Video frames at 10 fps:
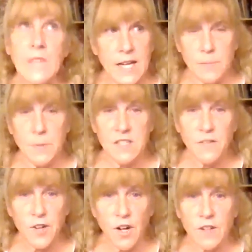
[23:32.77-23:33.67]
It's been
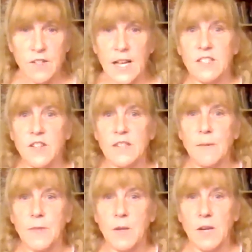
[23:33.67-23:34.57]
difficult. It's not
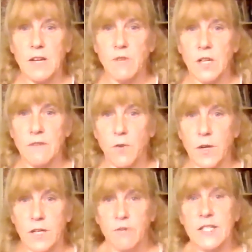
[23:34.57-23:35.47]
something we can really
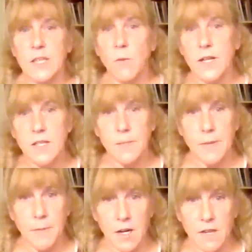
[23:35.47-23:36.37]
avoid. Gracie wanted to
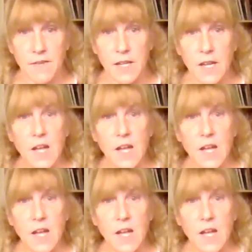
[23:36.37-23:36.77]
be a part of it.